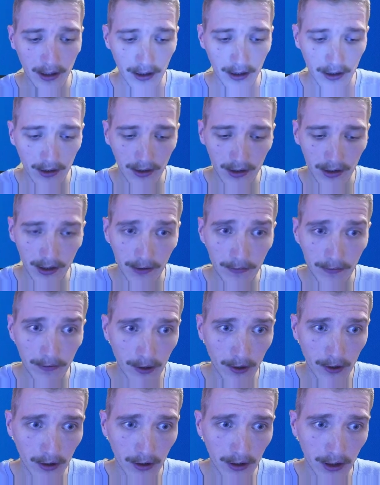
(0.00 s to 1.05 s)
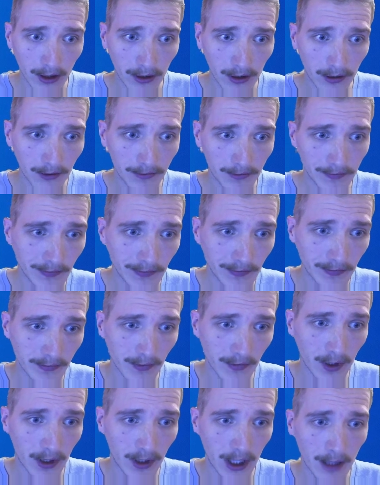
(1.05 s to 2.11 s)
default
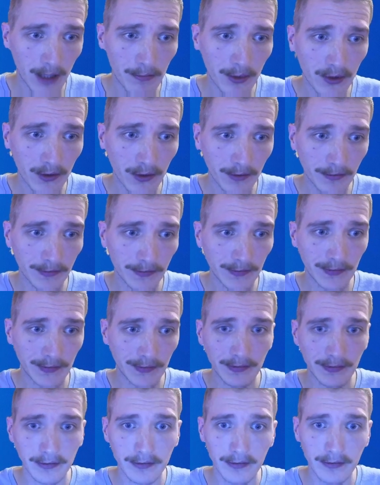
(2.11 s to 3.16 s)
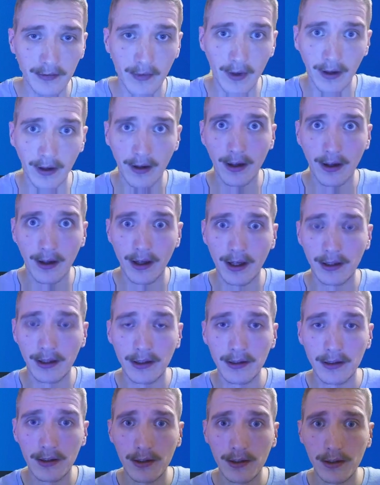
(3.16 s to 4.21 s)
apps, and
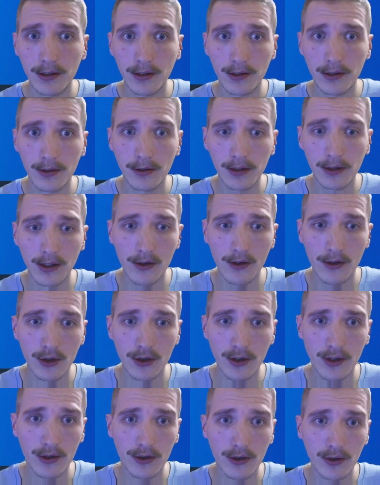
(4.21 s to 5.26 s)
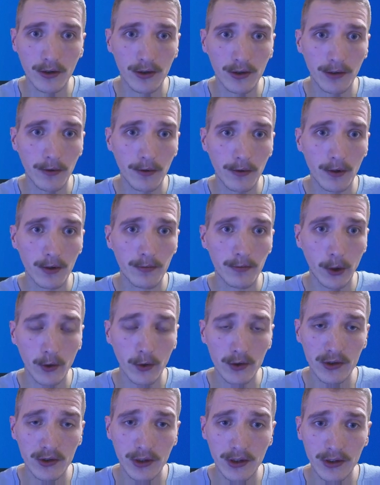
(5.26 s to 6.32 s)
in here you can change your default
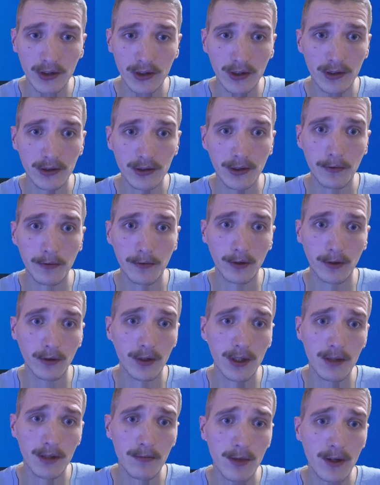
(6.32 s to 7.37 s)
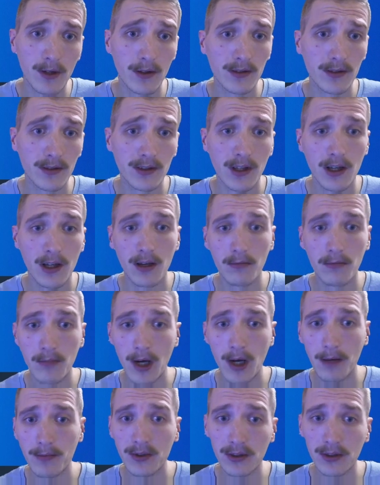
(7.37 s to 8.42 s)
browsers, default emails,
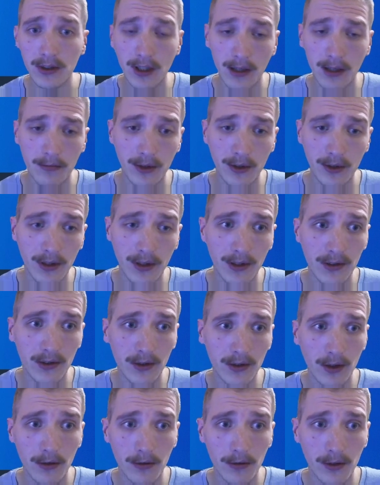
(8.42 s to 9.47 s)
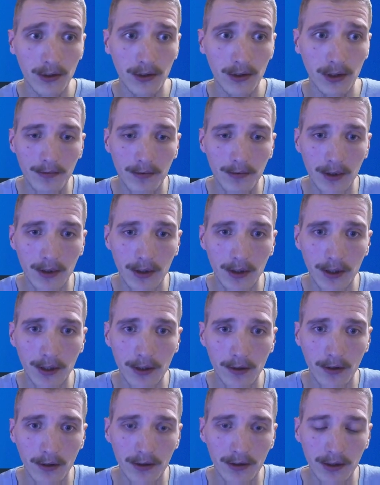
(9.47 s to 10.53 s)
maps, camera and so on. Click
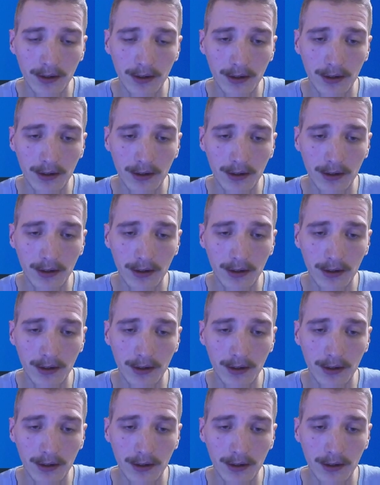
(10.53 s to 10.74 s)
on the